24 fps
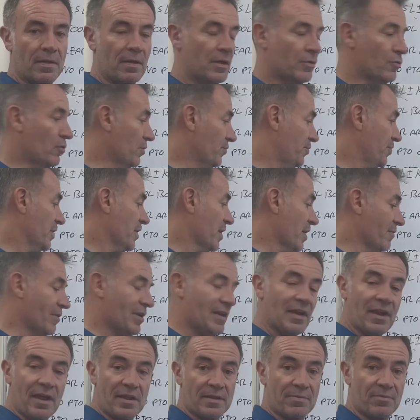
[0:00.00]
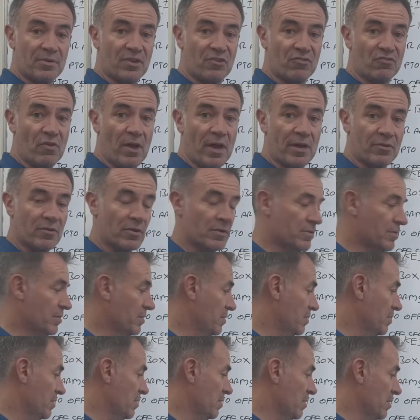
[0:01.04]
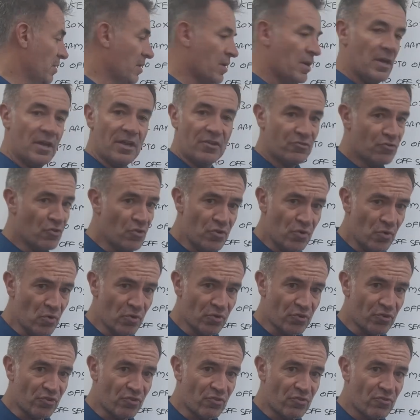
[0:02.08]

Another thing I really liked with this tractor, it has two doors.